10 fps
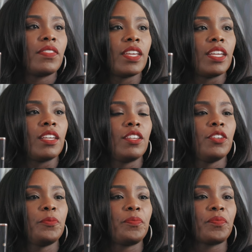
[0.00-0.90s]
Thank
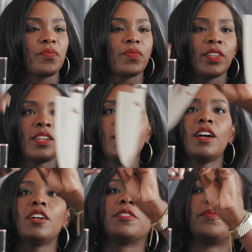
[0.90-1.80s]
you.
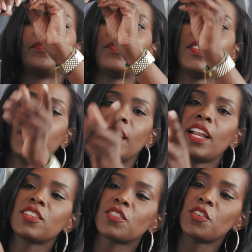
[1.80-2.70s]
Oh, and
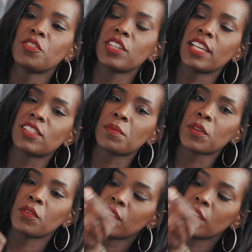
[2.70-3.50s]
I also knows it has something on the